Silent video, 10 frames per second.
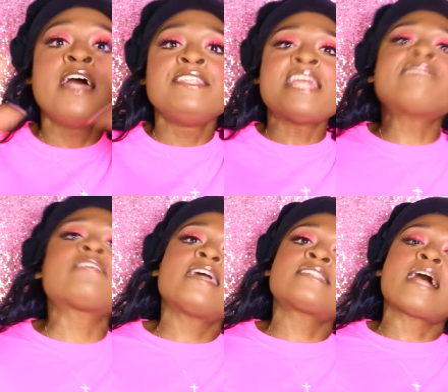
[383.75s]

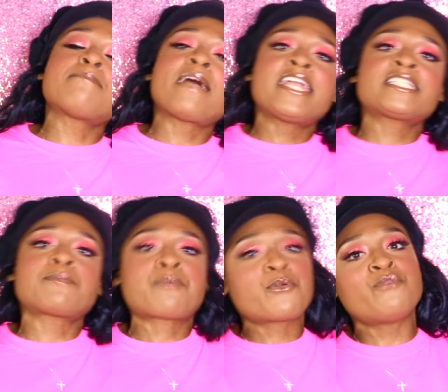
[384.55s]
Nevertheless, I'm not here to
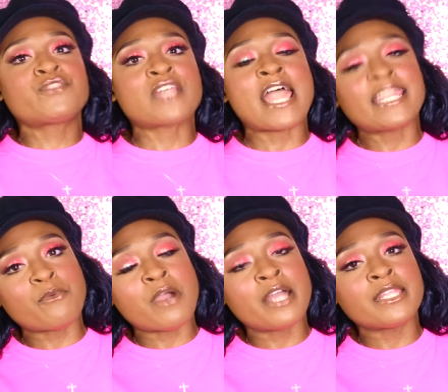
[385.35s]
prove to
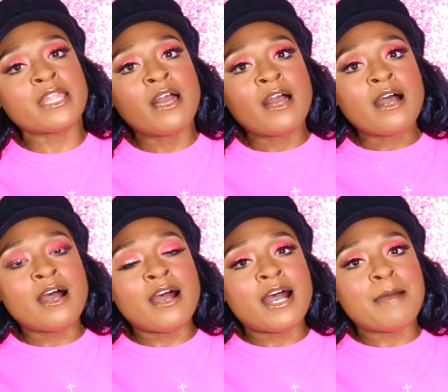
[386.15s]
anyone
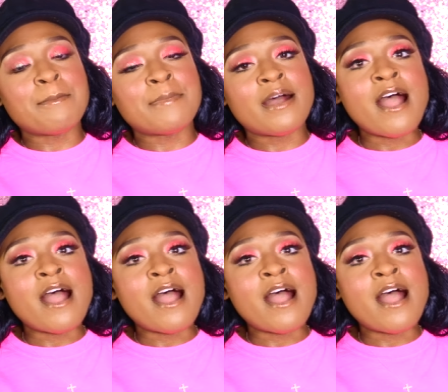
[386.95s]
um,